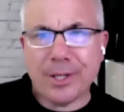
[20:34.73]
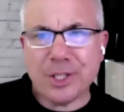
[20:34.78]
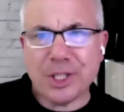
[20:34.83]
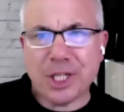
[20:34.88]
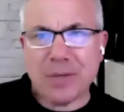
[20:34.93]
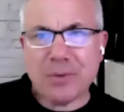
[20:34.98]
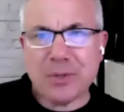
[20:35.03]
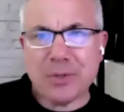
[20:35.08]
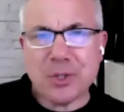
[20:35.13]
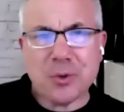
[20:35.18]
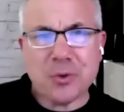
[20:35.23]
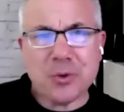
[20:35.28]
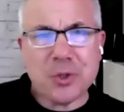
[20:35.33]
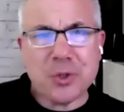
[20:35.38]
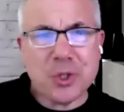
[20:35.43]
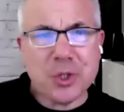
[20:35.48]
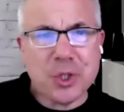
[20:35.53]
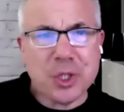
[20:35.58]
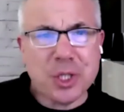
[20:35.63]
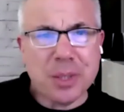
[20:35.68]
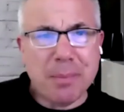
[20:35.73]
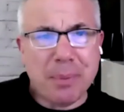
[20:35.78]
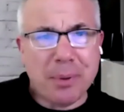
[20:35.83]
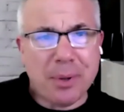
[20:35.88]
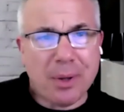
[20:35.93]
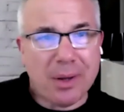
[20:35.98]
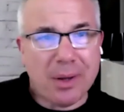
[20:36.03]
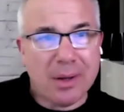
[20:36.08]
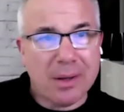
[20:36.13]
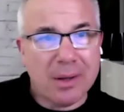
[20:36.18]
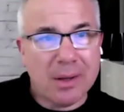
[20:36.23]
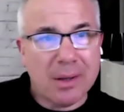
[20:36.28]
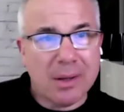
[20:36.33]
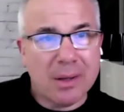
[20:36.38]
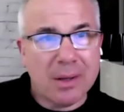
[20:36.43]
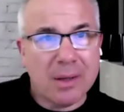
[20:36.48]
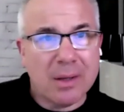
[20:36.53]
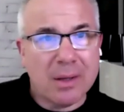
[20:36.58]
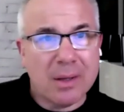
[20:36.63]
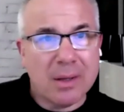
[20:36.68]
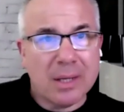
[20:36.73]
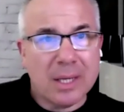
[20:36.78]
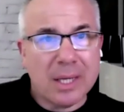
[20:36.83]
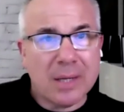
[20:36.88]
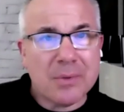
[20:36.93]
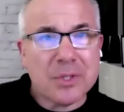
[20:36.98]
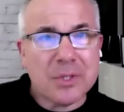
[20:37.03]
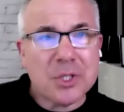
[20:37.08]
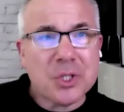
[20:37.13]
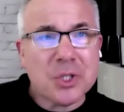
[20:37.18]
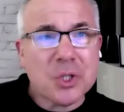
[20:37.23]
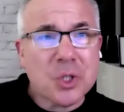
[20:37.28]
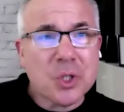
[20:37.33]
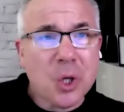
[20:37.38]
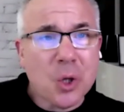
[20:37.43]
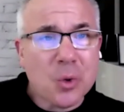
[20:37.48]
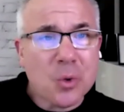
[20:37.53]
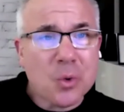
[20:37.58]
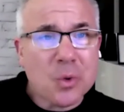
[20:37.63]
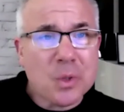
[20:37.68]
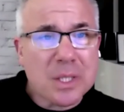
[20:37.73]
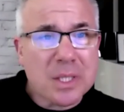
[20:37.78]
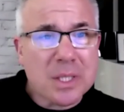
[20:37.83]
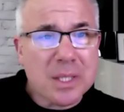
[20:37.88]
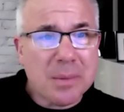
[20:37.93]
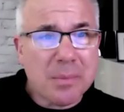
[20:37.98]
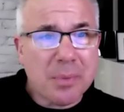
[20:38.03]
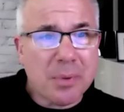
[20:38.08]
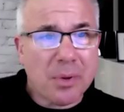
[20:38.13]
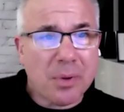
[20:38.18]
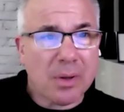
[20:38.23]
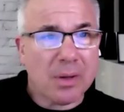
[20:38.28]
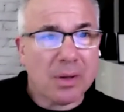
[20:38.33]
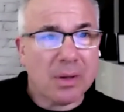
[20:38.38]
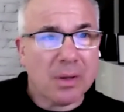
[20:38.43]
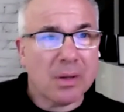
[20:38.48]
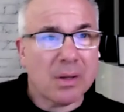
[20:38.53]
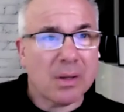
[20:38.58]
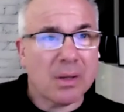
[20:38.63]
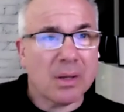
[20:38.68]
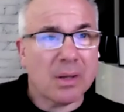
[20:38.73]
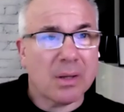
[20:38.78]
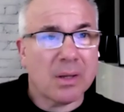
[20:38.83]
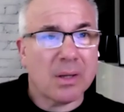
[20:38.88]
that was so simple. It was so simple. That's